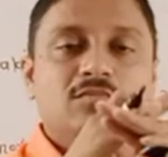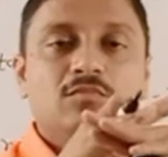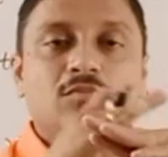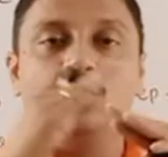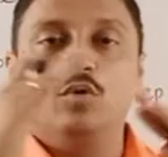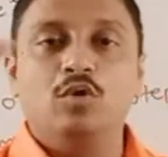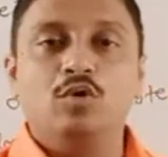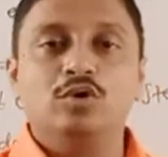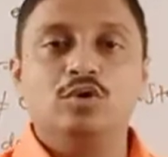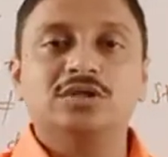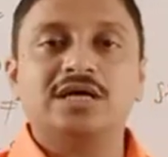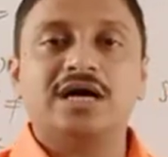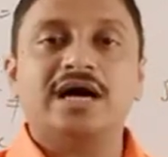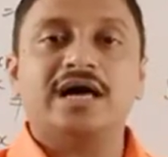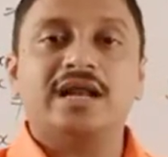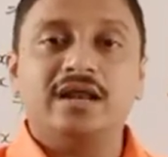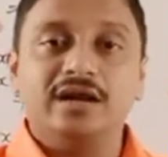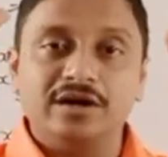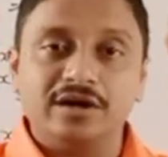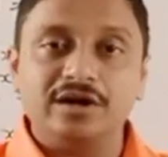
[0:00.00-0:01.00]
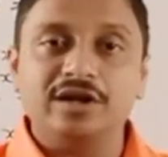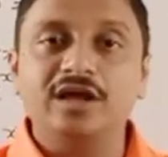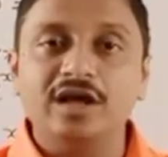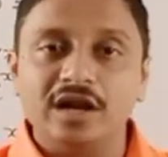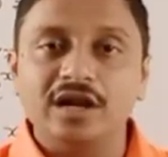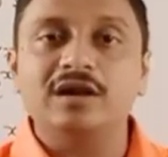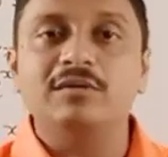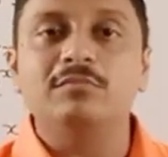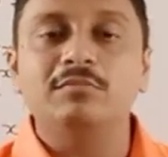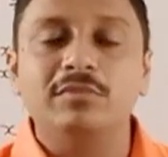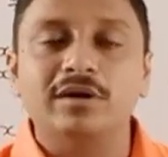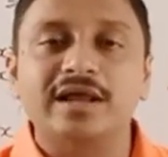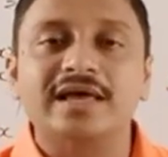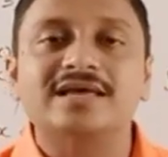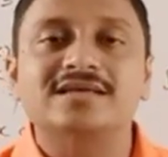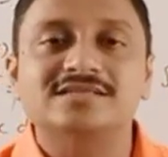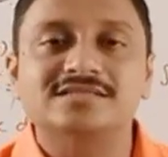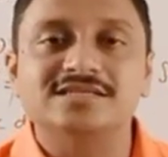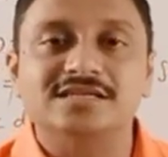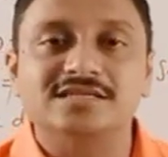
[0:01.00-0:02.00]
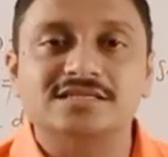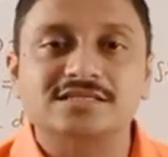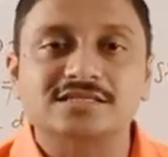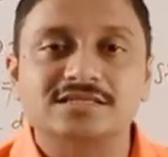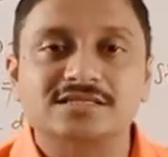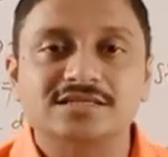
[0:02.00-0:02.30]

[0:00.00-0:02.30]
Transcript: both are in real number exist